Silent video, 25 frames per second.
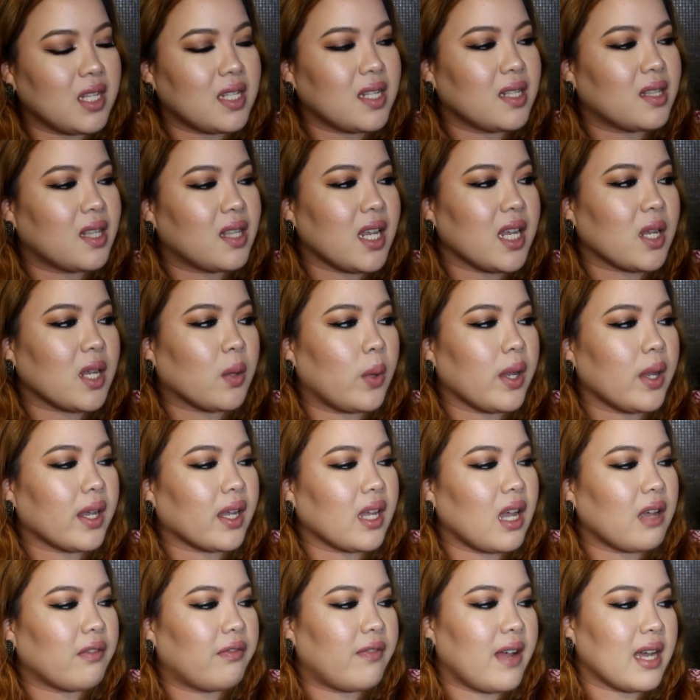This is the
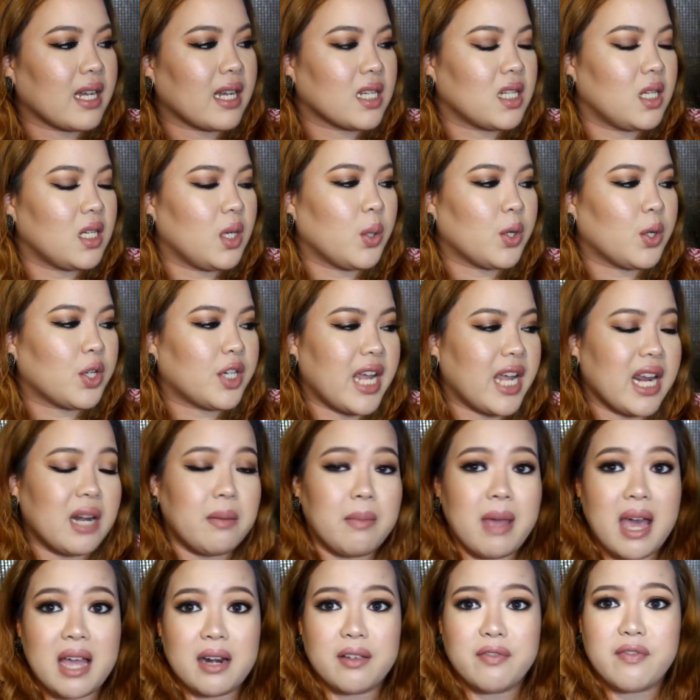Quick FX No
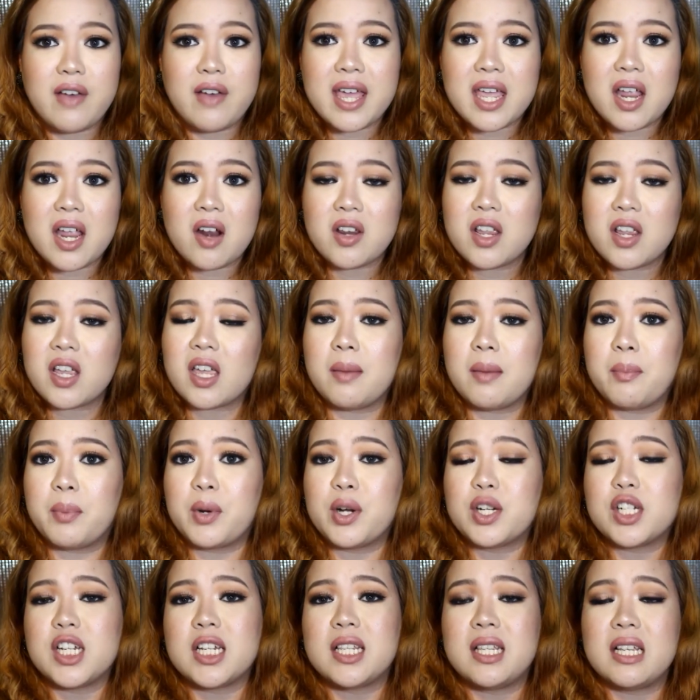Shine Mattifier. You can
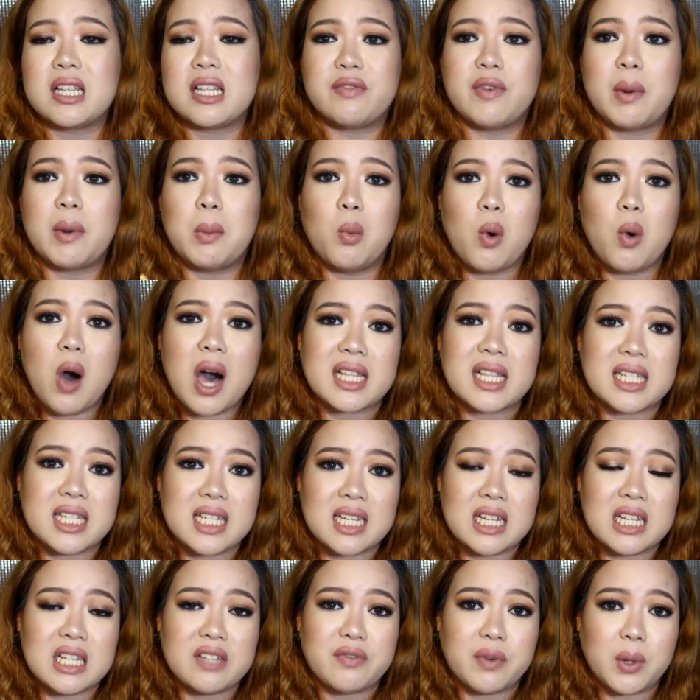purchase this from
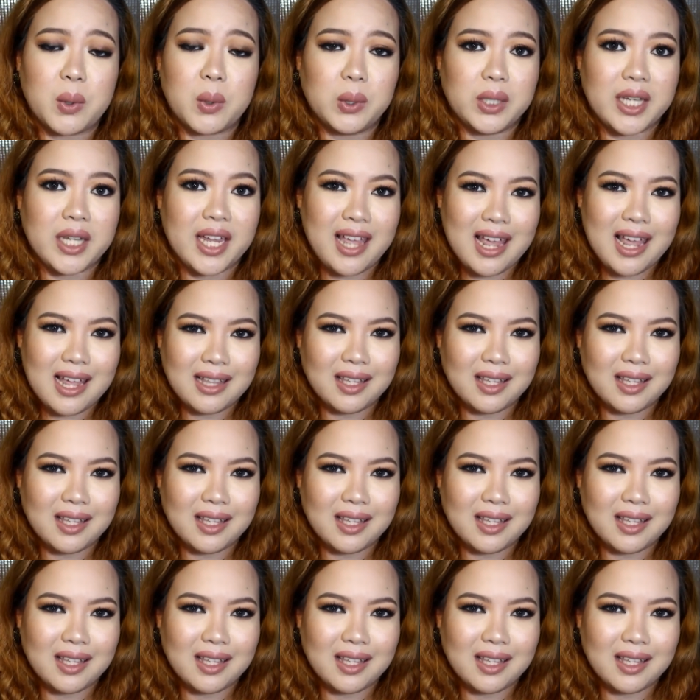Watson's for only